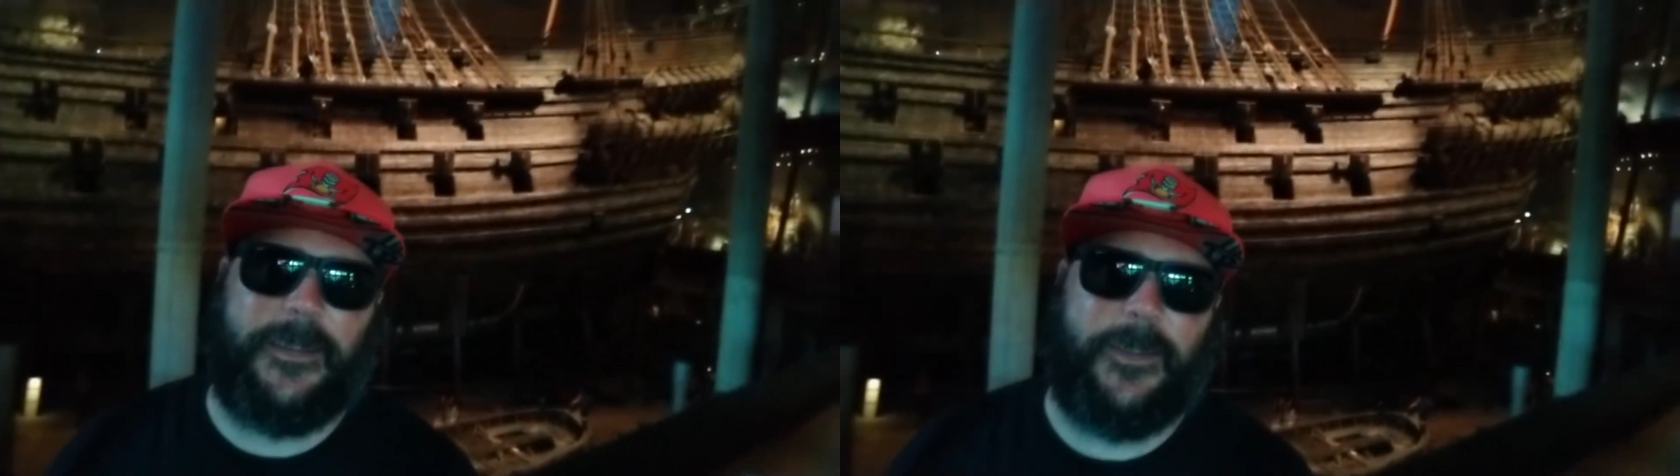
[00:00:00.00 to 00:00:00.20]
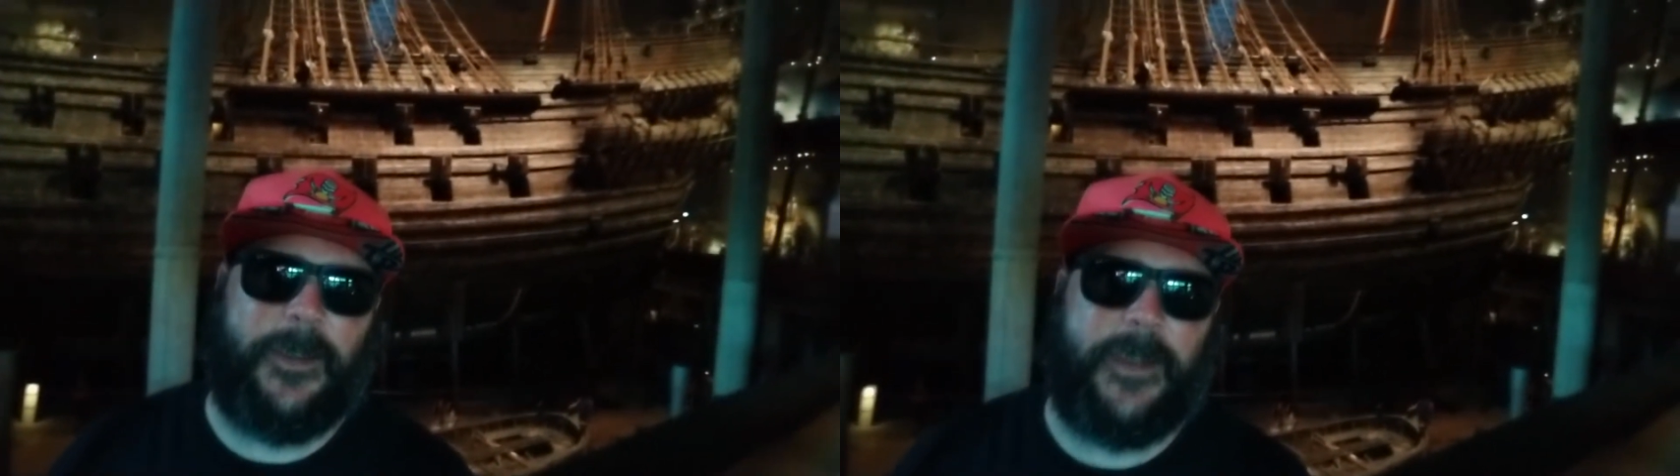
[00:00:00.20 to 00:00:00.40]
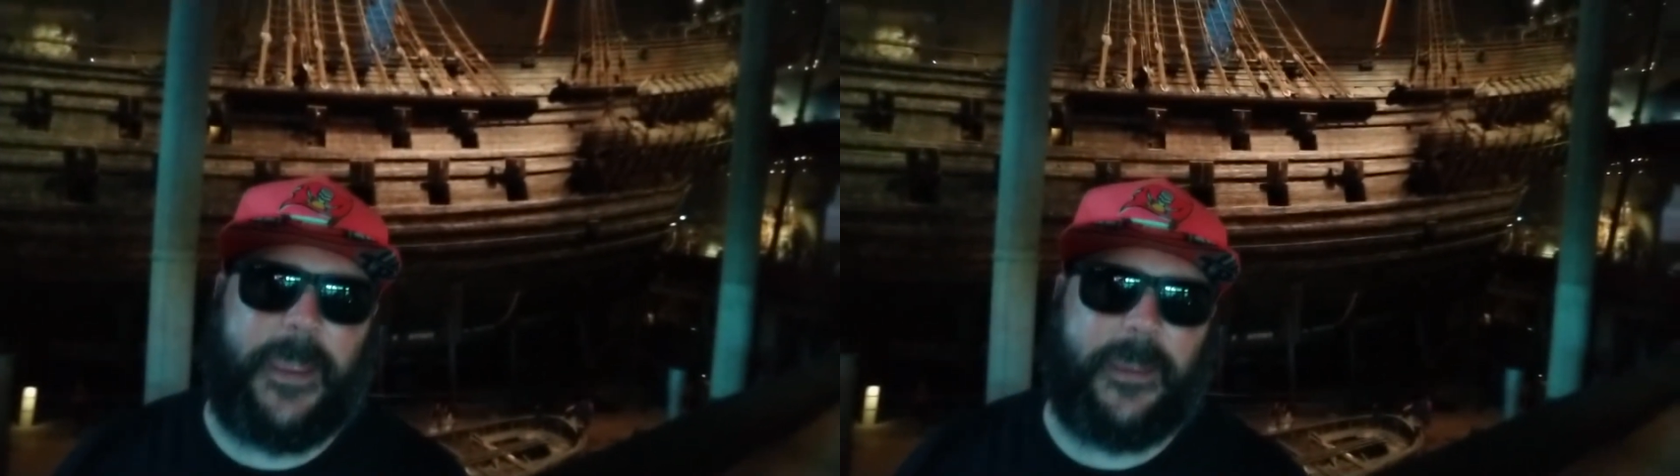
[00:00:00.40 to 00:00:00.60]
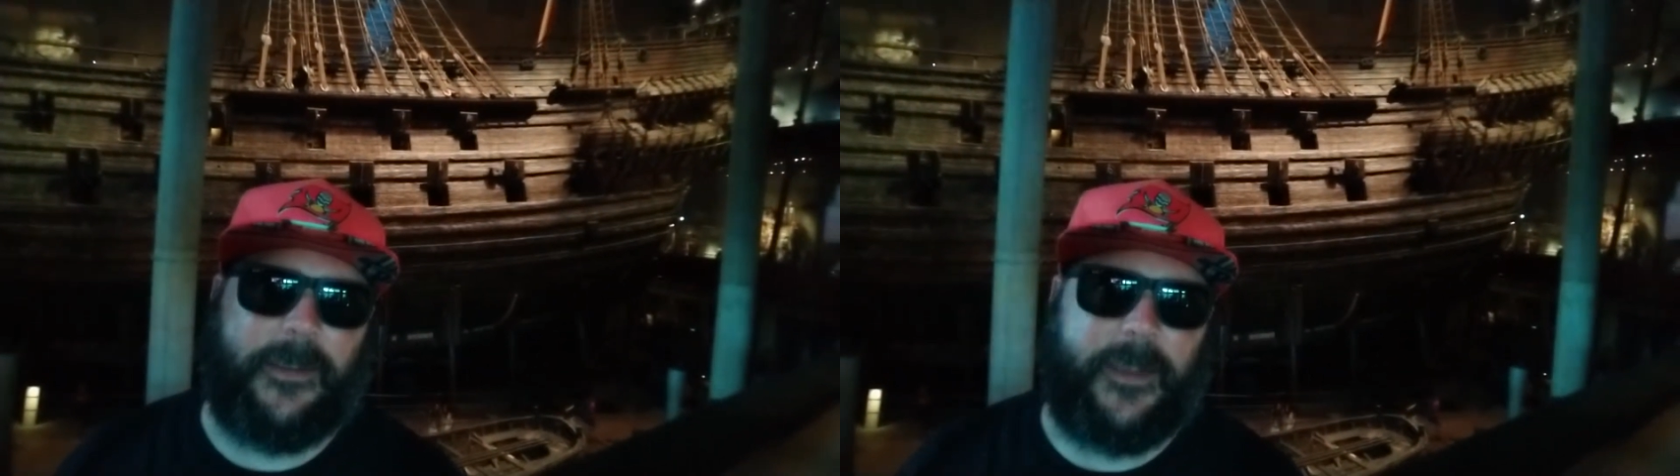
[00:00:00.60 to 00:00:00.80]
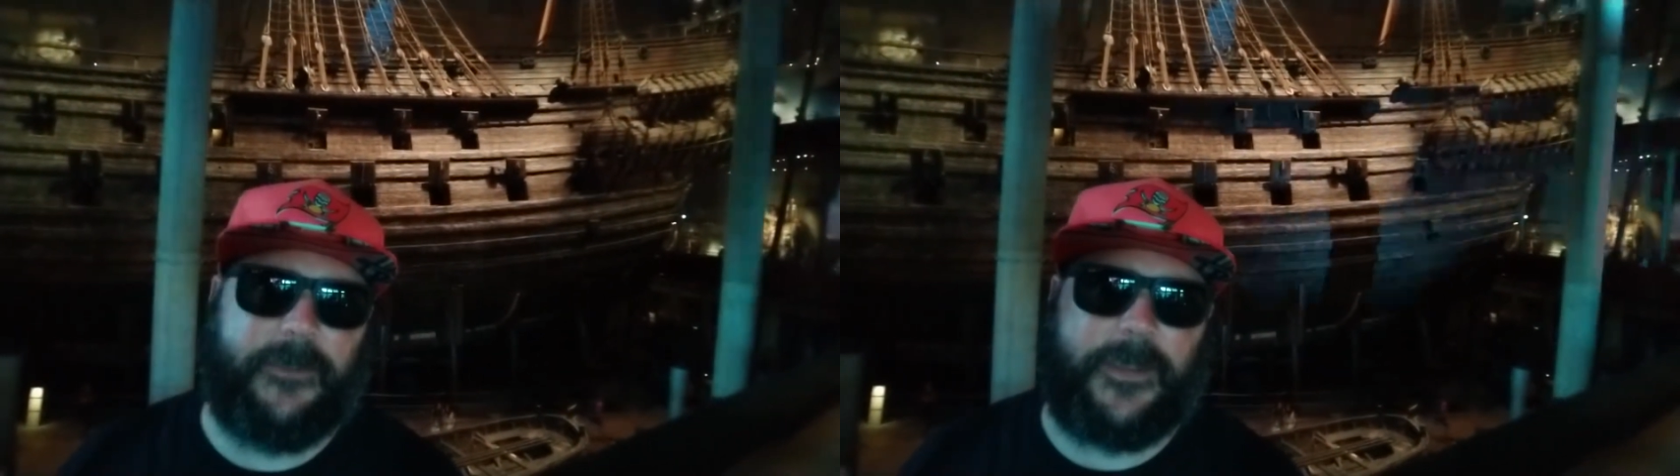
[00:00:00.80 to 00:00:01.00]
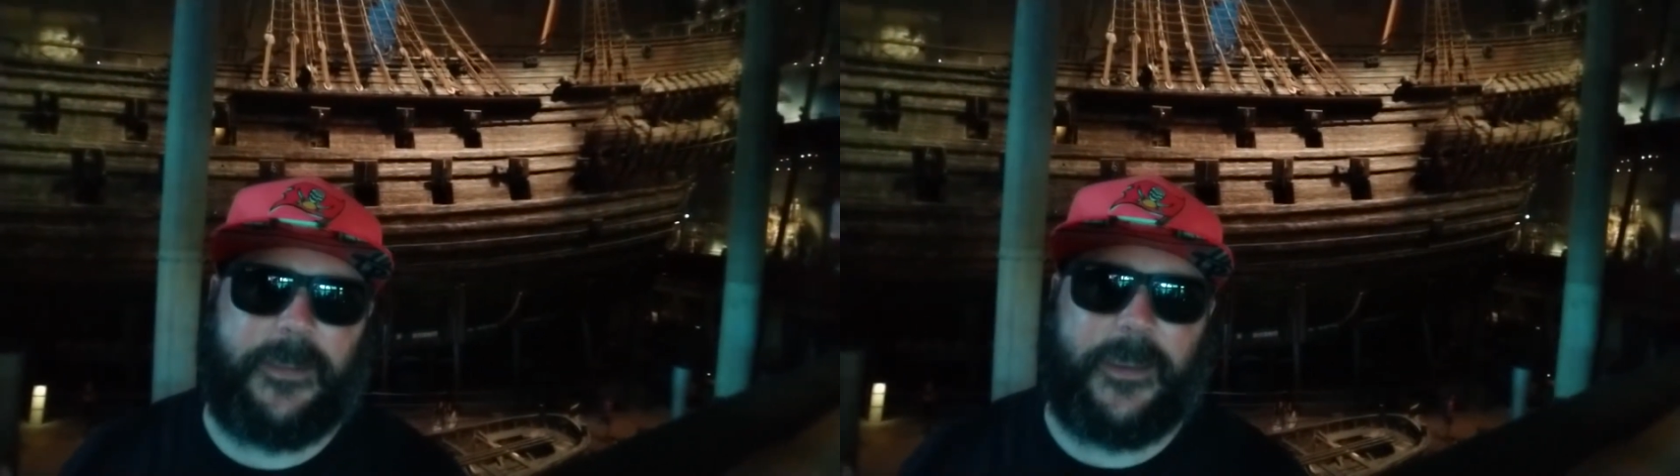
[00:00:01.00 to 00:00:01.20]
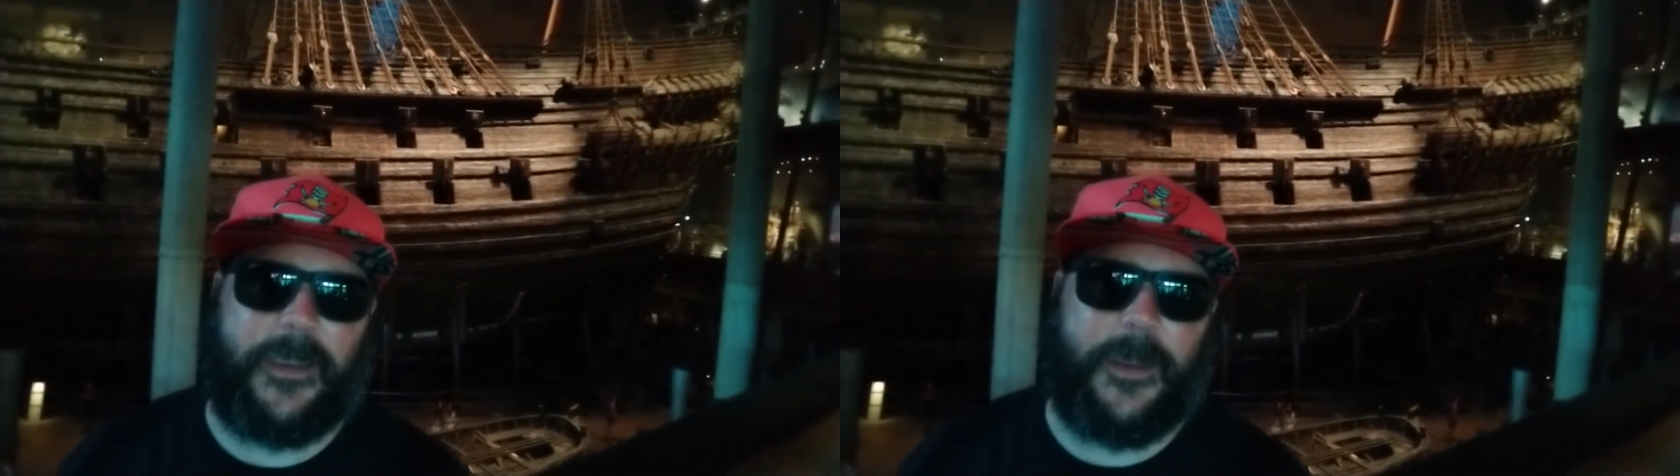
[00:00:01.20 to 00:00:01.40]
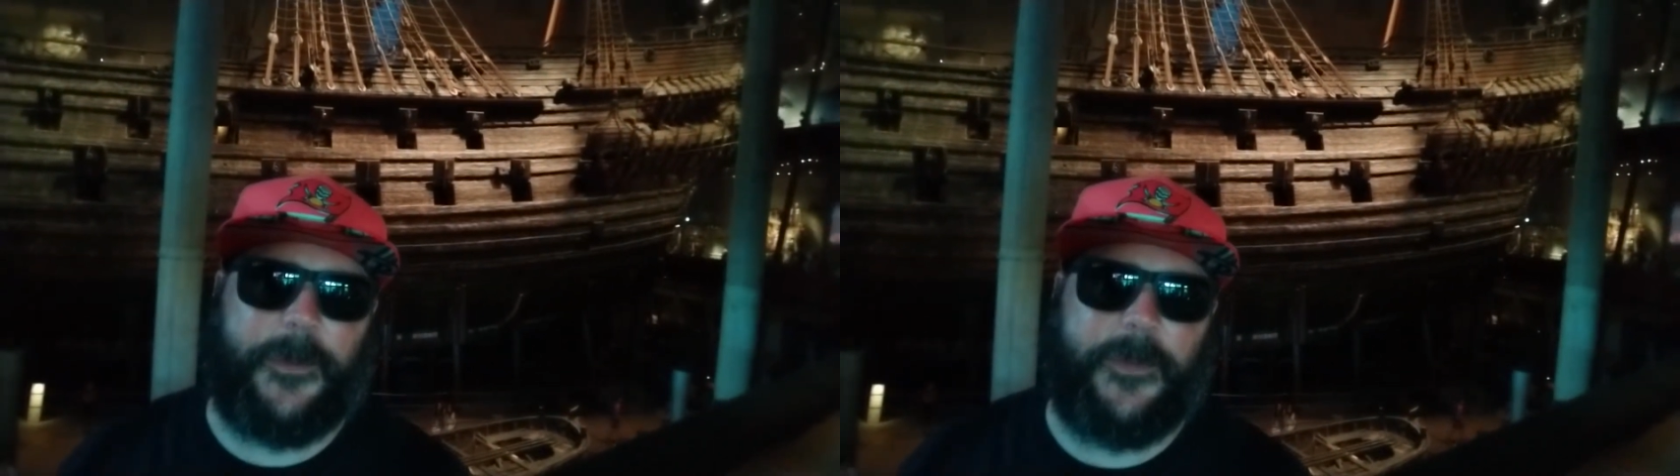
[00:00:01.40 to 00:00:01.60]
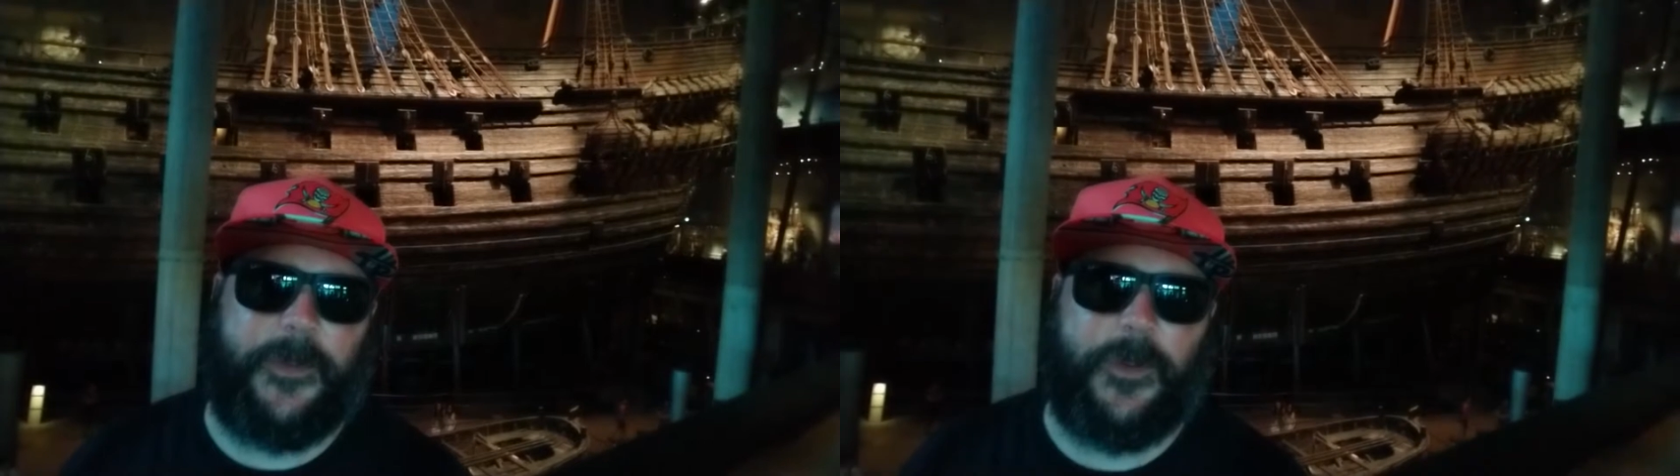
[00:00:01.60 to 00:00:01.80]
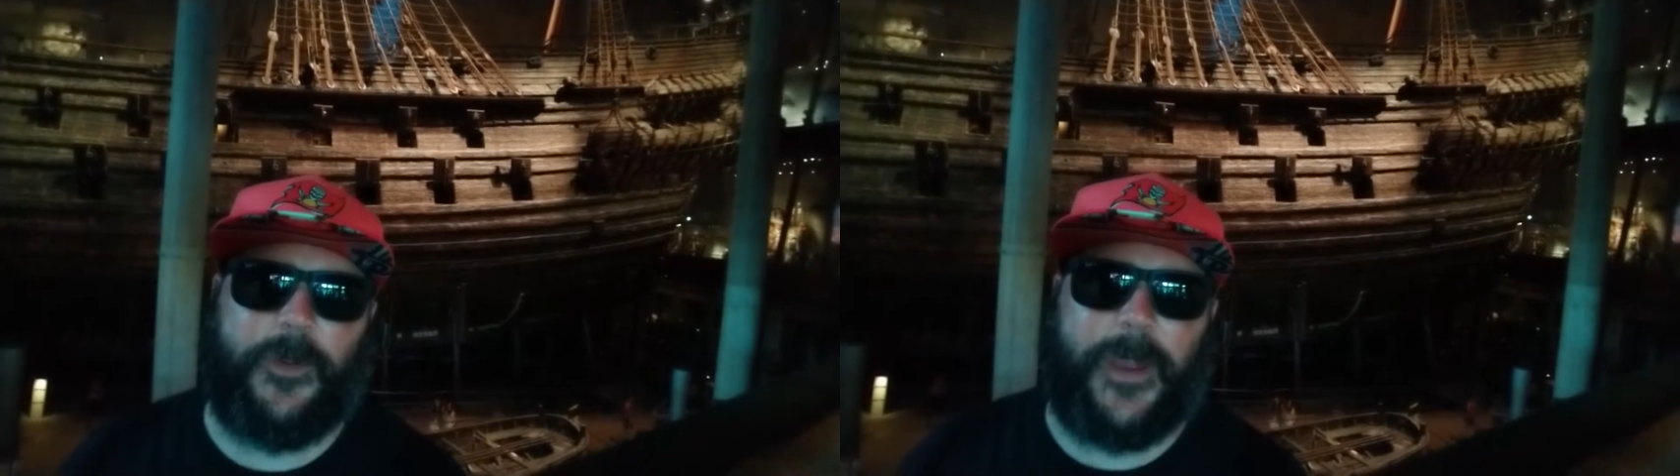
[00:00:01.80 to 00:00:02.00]
You need to handle everything that comes to
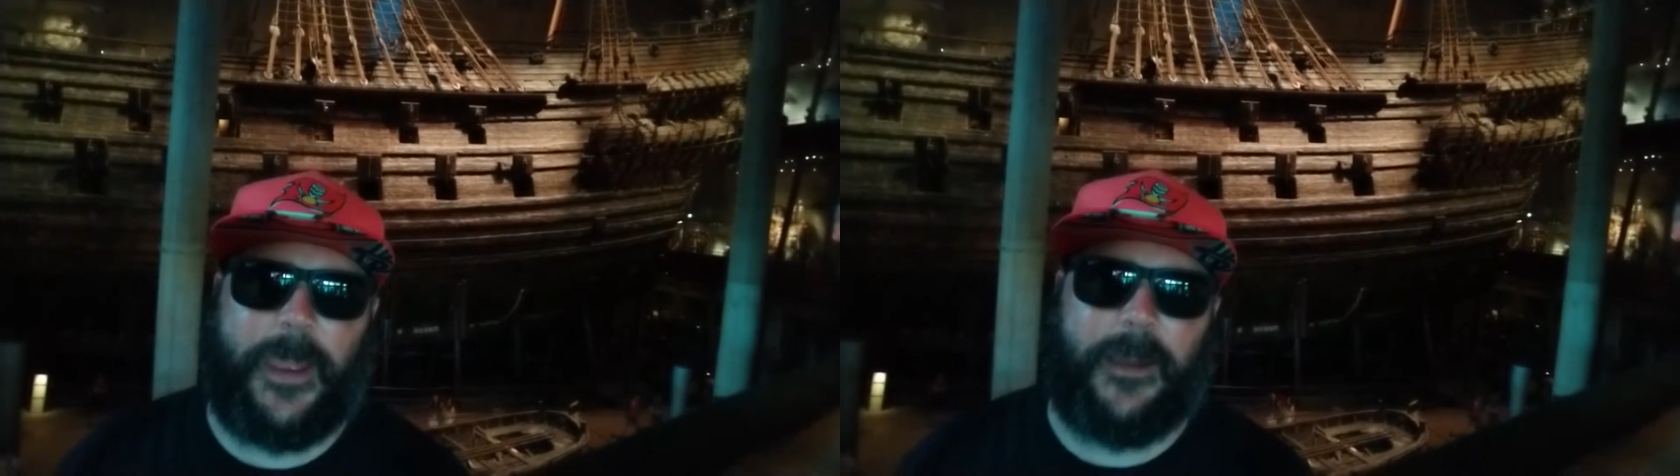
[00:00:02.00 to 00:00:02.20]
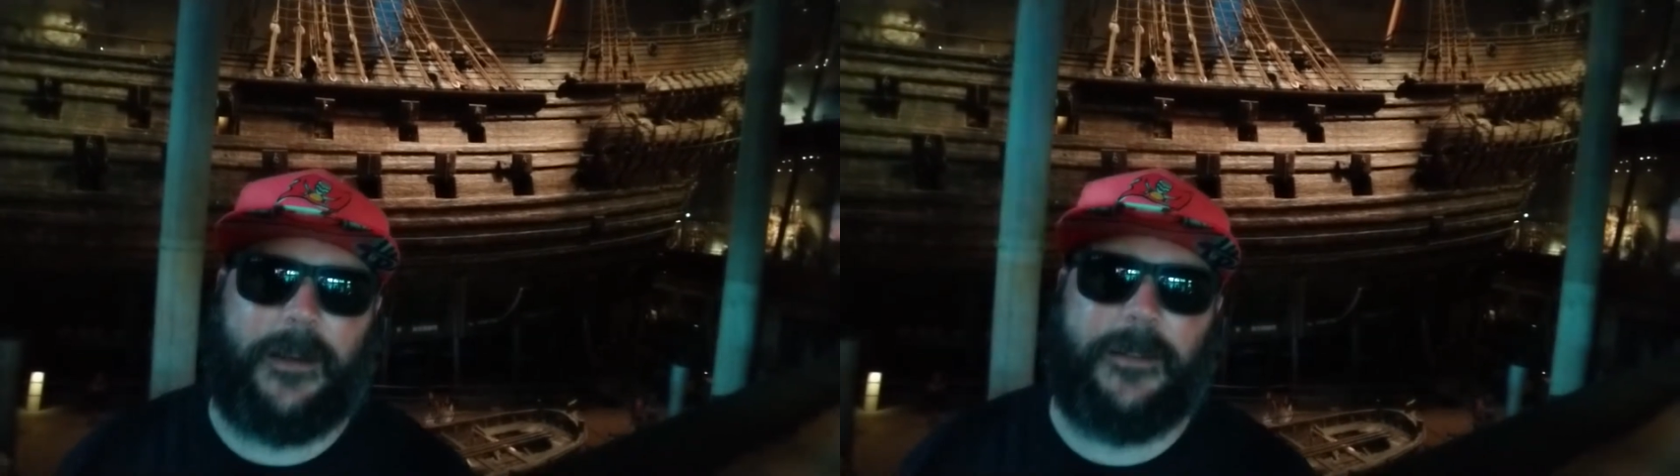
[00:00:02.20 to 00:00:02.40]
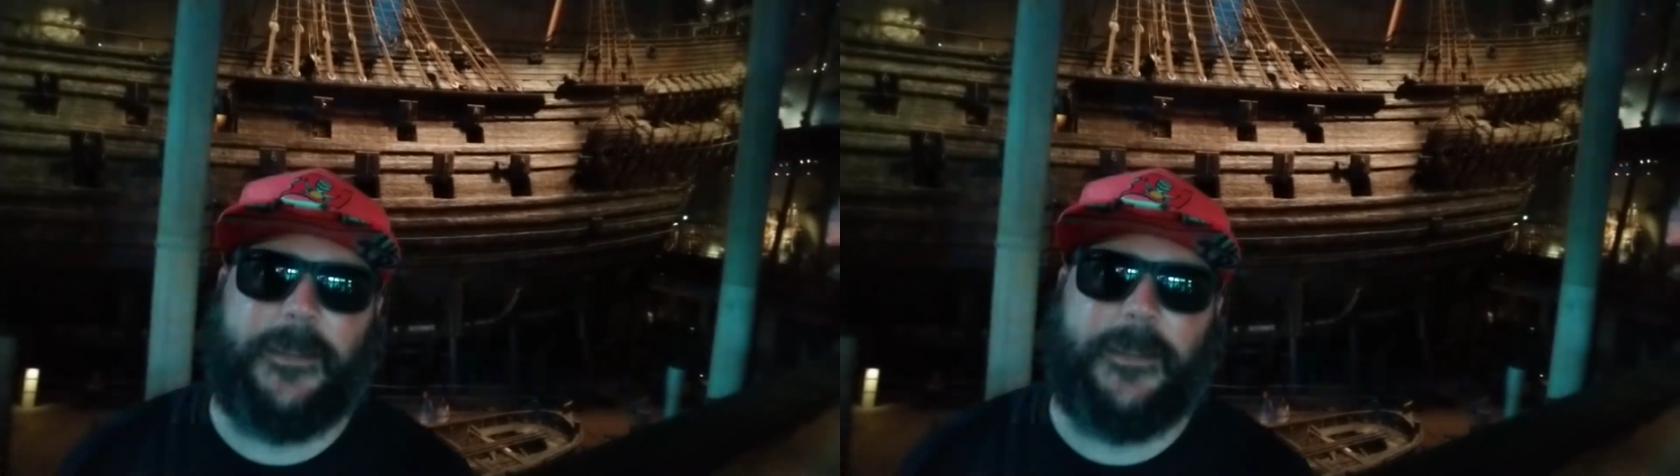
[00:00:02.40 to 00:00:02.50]
you now.